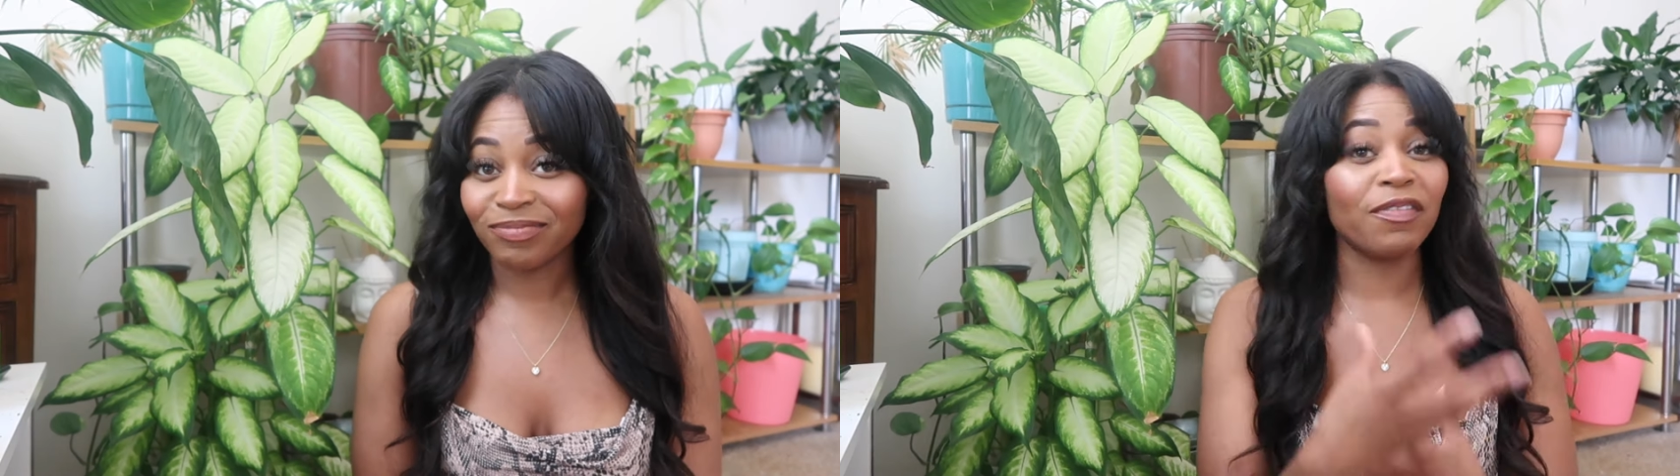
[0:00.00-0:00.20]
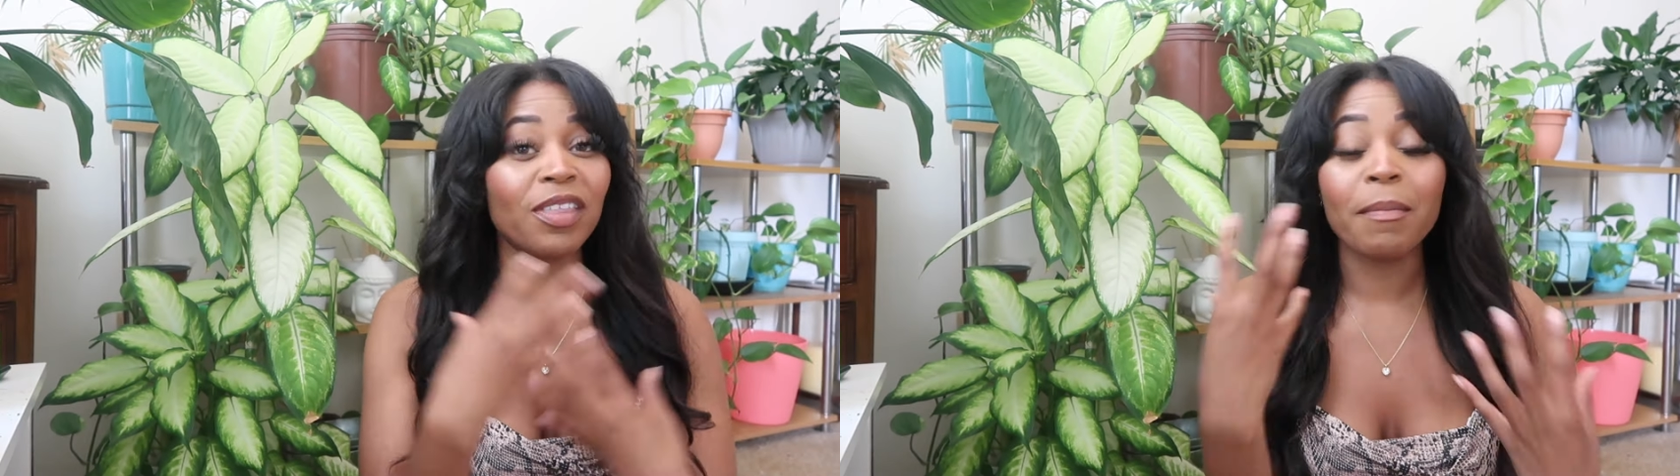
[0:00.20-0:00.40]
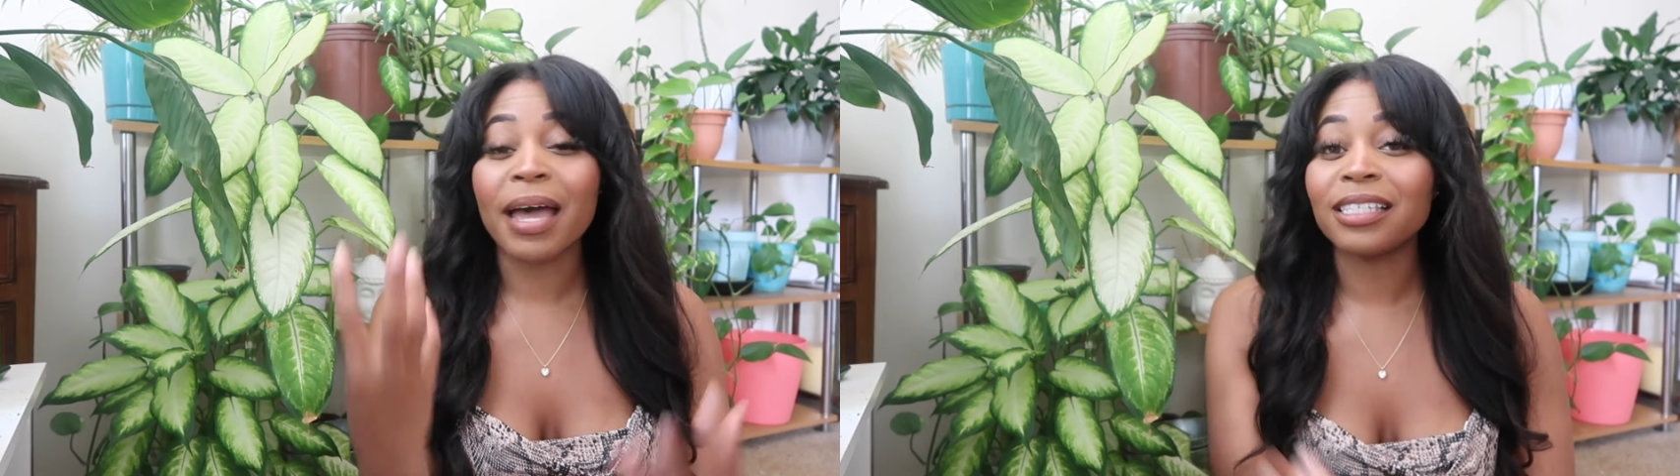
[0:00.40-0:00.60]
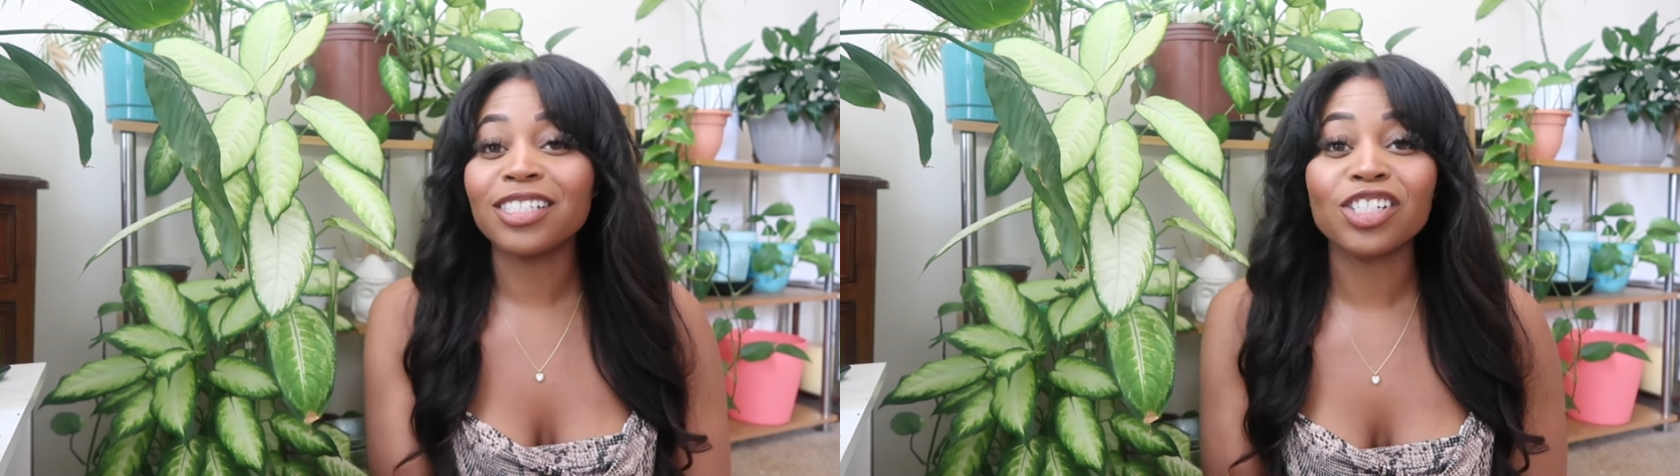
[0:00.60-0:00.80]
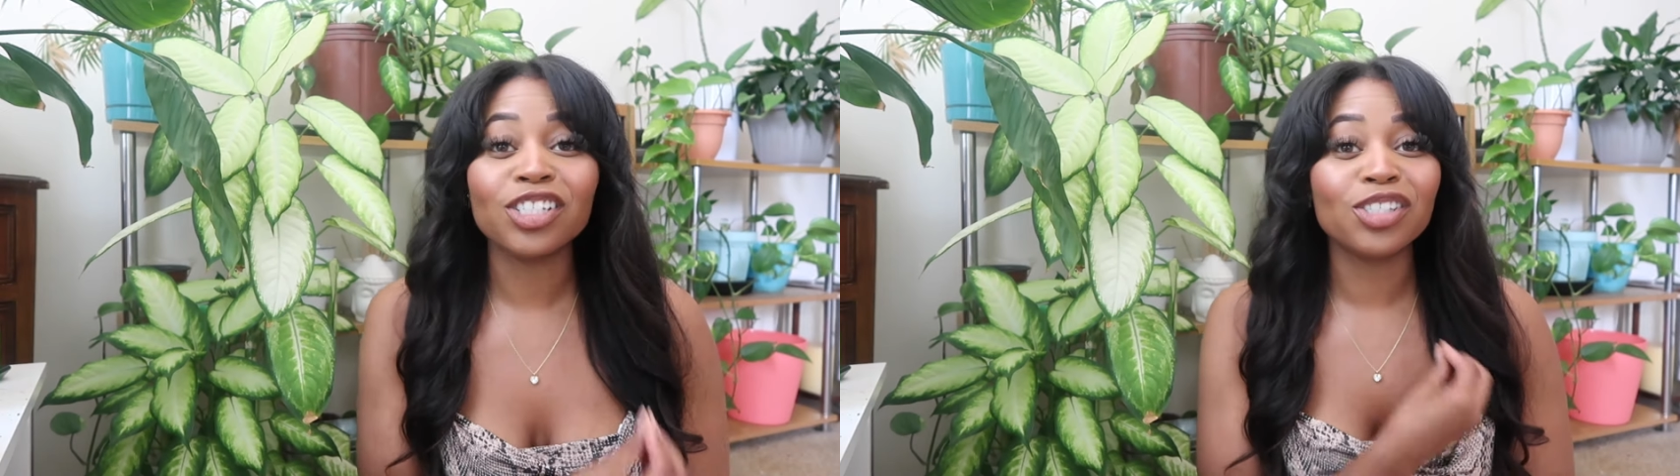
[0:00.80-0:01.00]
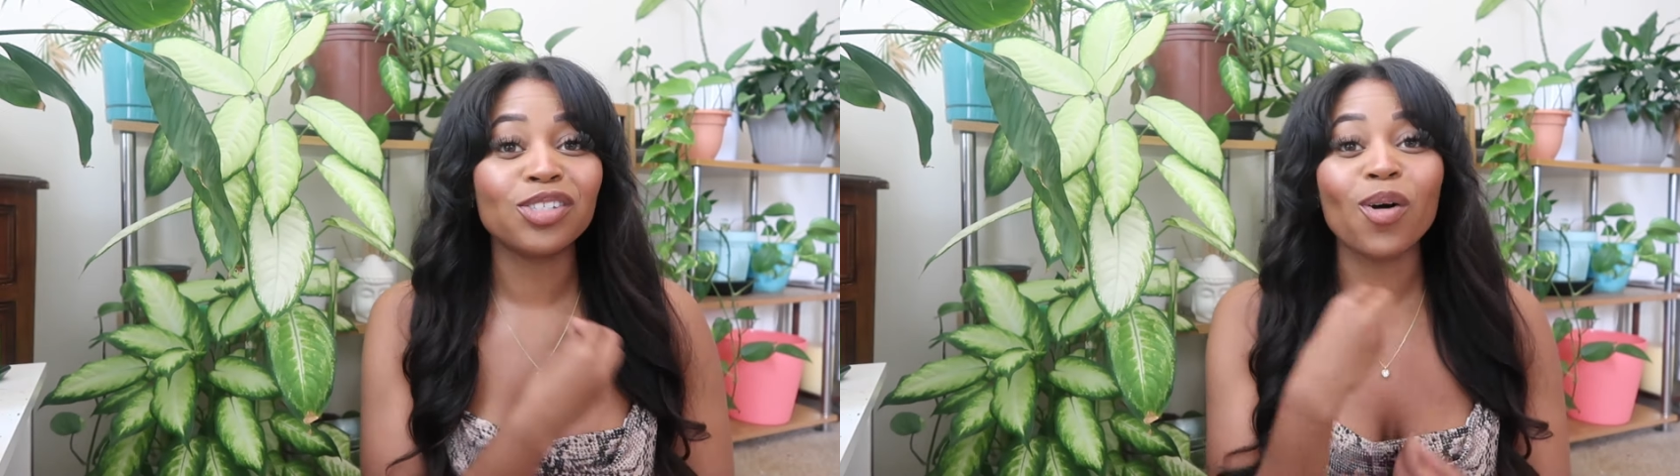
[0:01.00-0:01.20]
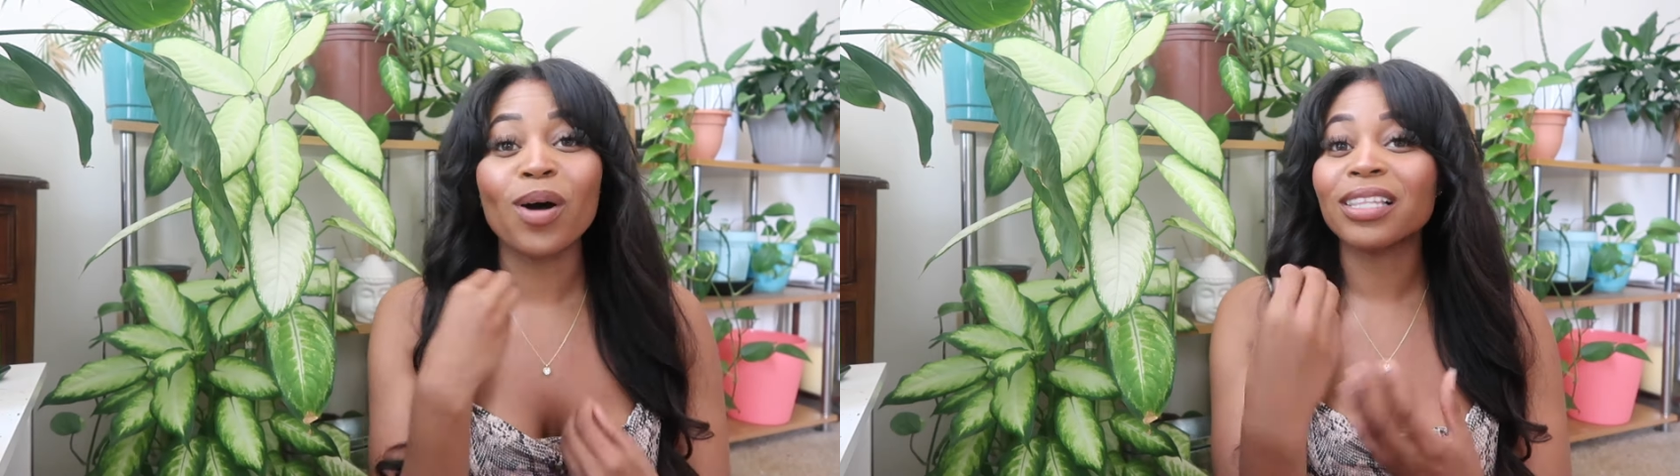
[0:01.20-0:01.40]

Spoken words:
If the messages don't